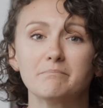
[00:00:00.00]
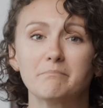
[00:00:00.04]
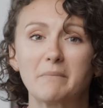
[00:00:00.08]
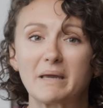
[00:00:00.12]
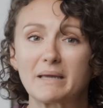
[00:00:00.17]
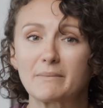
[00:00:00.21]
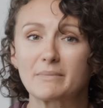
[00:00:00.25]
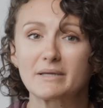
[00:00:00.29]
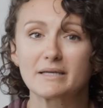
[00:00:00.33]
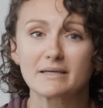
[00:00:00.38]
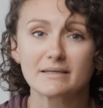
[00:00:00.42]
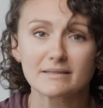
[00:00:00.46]

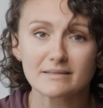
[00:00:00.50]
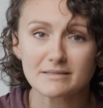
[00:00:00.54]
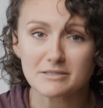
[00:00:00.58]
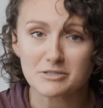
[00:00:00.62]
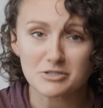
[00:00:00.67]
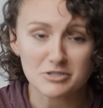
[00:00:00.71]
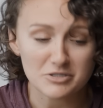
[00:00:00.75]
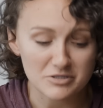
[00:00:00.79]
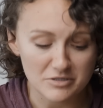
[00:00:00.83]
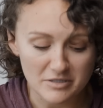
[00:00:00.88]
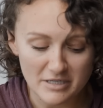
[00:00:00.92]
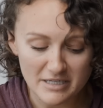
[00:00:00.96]
Maybe it
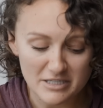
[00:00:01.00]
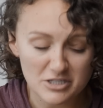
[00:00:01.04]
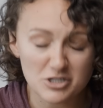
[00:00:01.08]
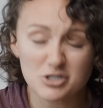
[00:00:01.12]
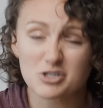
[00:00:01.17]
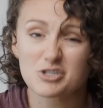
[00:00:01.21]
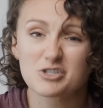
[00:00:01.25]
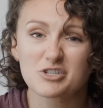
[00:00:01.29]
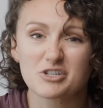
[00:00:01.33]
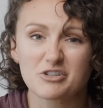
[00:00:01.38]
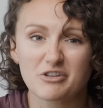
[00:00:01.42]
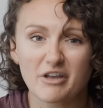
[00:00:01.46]
just, it's
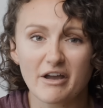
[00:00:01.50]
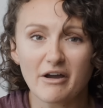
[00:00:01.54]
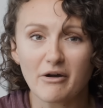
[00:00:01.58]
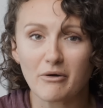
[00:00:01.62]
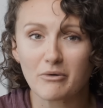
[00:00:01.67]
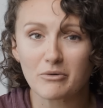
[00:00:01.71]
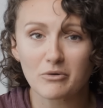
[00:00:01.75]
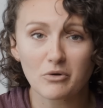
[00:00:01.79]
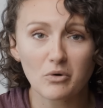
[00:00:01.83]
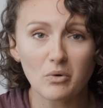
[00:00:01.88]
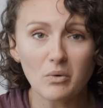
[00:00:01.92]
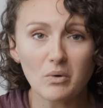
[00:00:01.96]
just a
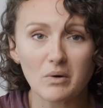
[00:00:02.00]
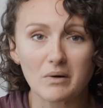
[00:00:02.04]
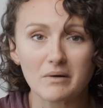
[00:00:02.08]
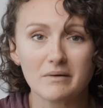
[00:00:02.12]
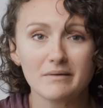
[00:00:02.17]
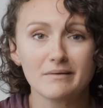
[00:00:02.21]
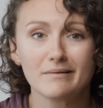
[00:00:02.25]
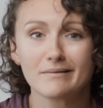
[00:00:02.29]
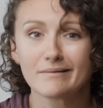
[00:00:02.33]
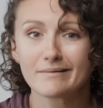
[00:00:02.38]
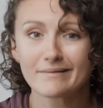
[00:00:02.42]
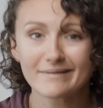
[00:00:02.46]
no,
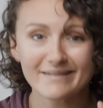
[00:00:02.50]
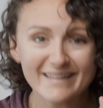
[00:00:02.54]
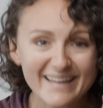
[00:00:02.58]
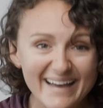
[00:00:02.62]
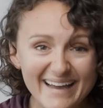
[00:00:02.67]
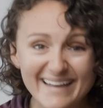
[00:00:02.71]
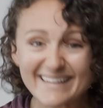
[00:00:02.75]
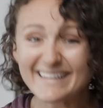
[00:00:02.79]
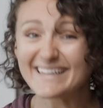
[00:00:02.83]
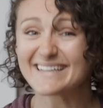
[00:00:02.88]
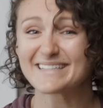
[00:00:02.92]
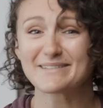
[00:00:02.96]
cool.
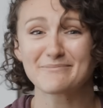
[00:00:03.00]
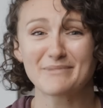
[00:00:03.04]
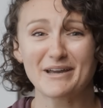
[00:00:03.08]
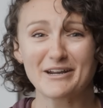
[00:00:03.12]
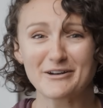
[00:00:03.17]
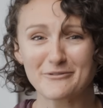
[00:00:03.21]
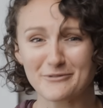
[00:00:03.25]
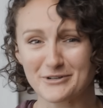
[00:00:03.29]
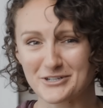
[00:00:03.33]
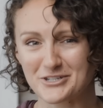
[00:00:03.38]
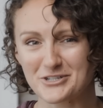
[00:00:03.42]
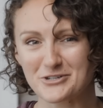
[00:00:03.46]
It doesn't
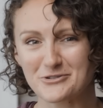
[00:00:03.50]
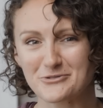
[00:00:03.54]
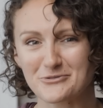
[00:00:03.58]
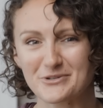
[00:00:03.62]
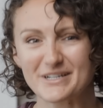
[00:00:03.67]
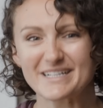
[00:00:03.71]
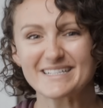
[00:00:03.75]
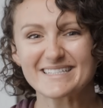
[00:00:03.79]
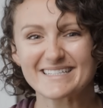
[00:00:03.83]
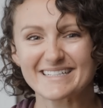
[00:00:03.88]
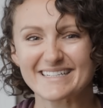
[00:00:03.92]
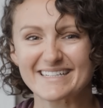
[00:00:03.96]
matter what your
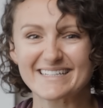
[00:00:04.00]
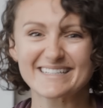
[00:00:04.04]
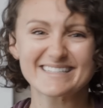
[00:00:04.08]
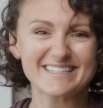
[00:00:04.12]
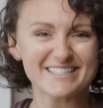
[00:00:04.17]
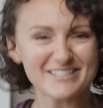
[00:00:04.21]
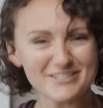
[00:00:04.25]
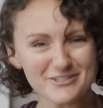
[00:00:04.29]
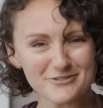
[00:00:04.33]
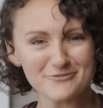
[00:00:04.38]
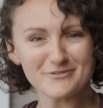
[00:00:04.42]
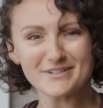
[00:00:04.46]
reason is,
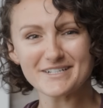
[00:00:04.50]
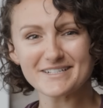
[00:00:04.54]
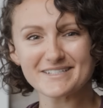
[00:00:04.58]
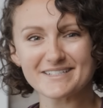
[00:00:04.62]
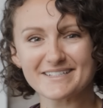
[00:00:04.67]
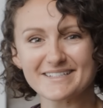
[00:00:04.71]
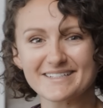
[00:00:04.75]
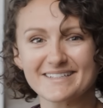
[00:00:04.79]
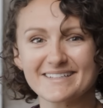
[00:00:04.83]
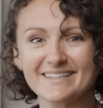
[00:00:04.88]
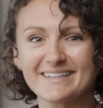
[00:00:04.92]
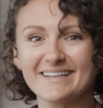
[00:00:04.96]
it's your
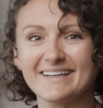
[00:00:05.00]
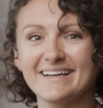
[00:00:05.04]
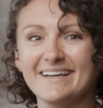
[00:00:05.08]
reason.